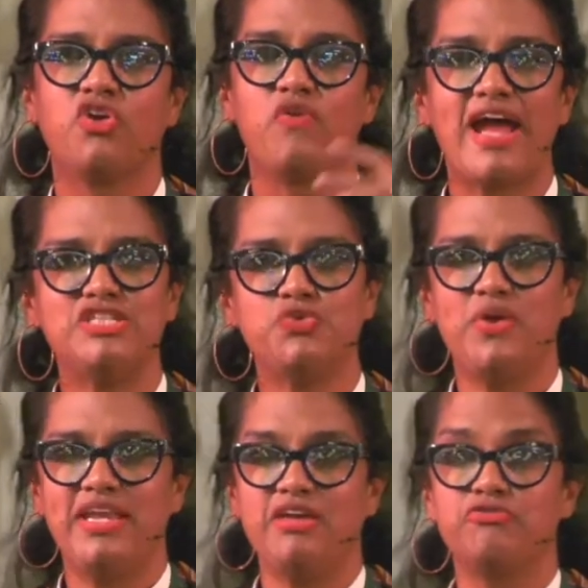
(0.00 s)

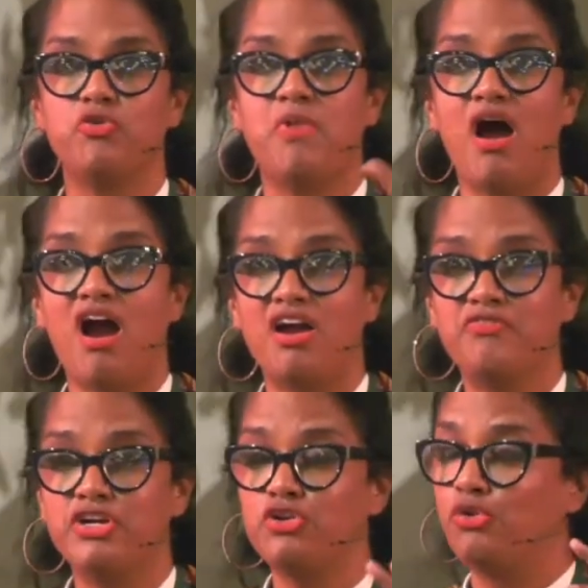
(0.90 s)
graduating from
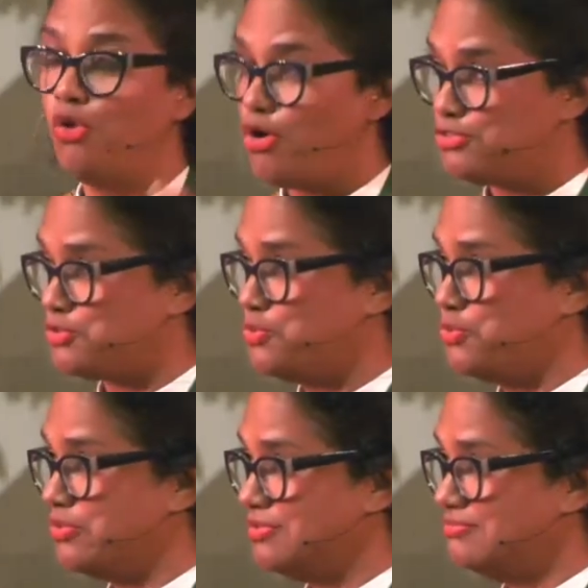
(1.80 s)
Harvard Law
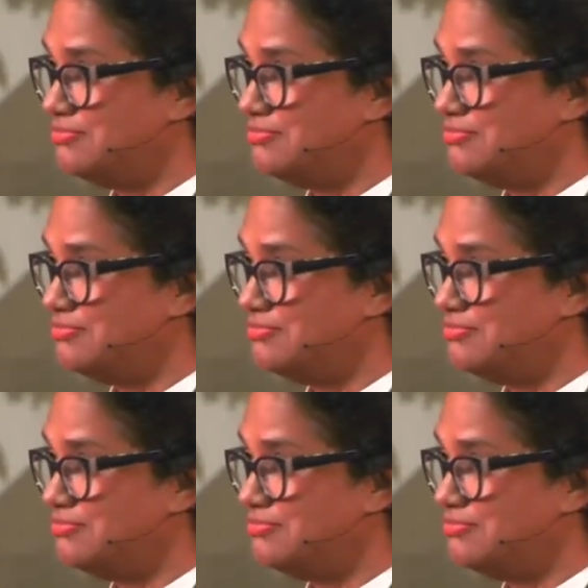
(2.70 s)
School.